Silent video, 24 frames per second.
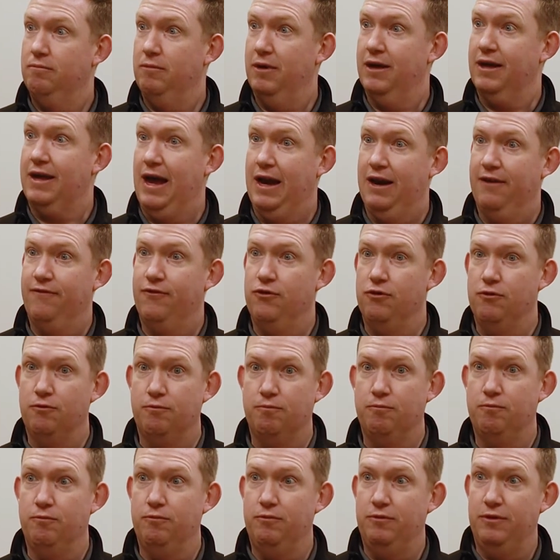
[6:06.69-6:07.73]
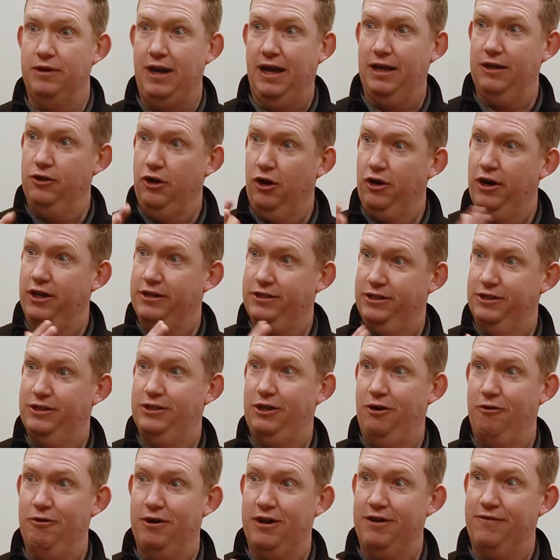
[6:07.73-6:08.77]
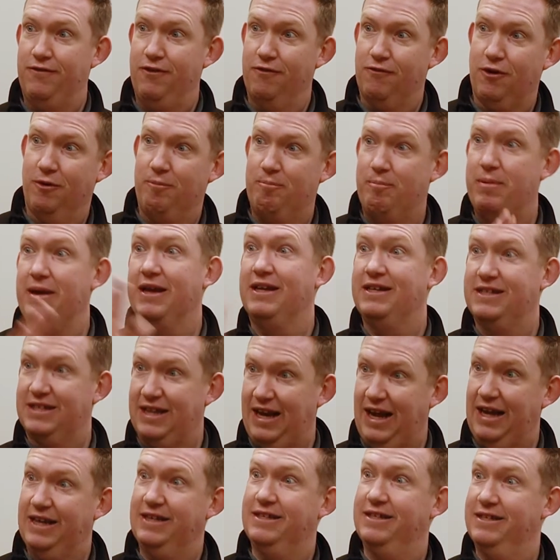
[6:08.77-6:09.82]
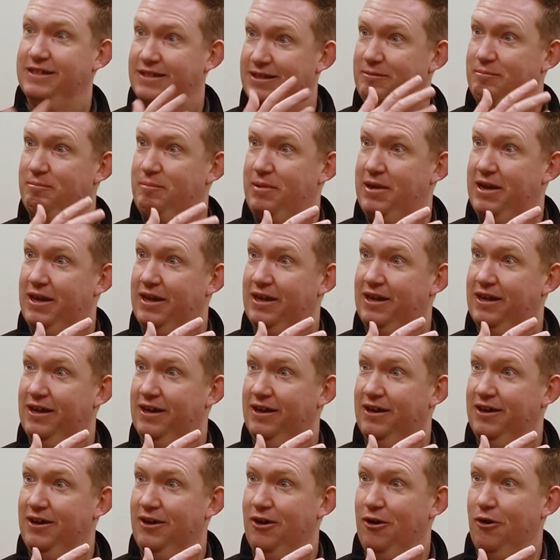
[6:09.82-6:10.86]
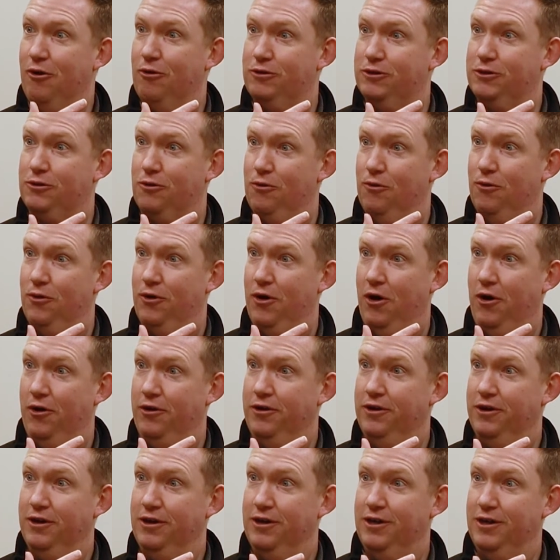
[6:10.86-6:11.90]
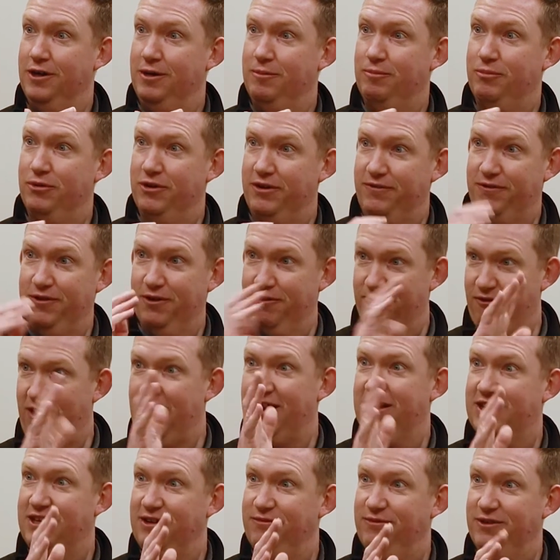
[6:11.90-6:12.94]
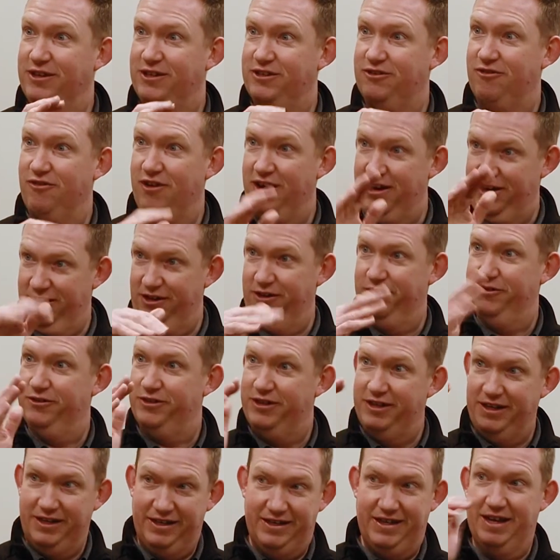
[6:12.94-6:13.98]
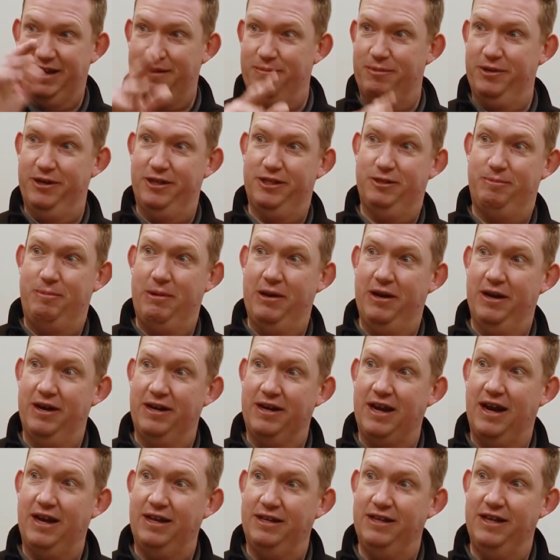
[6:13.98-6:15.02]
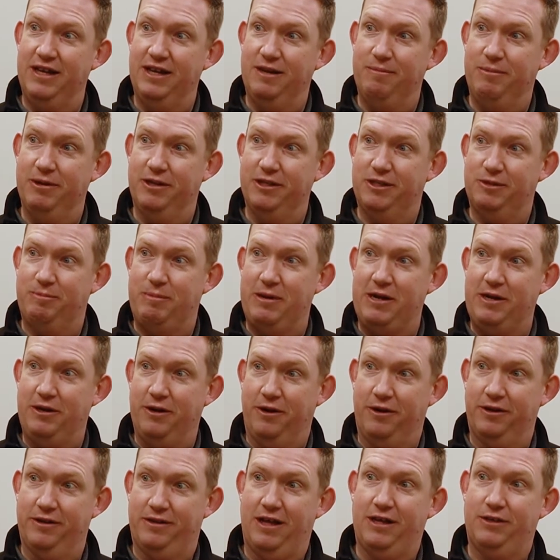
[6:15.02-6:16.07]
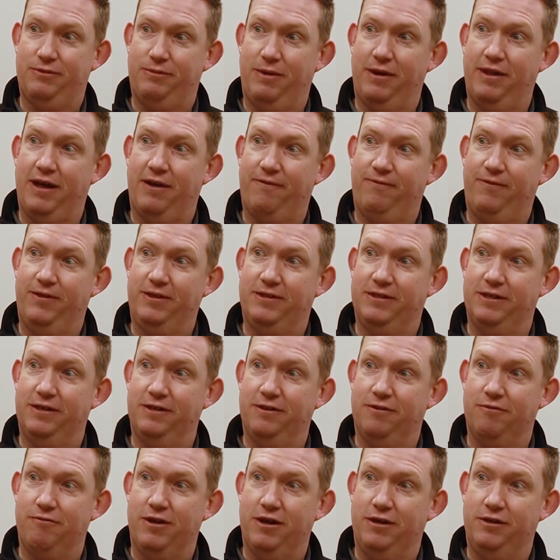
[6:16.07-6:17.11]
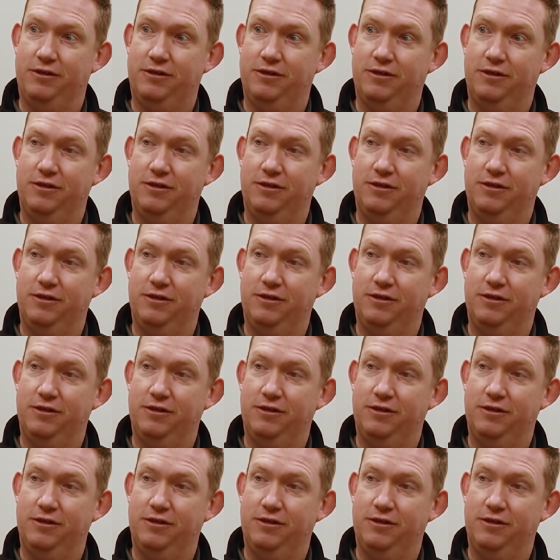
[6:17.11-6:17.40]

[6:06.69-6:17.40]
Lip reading: Again, not necessarily if you've got big slices and big hooks going on, but if you're relatively straight and you just need to take a bit of spin and you need a bit of speed on it, that's where that fits into the range.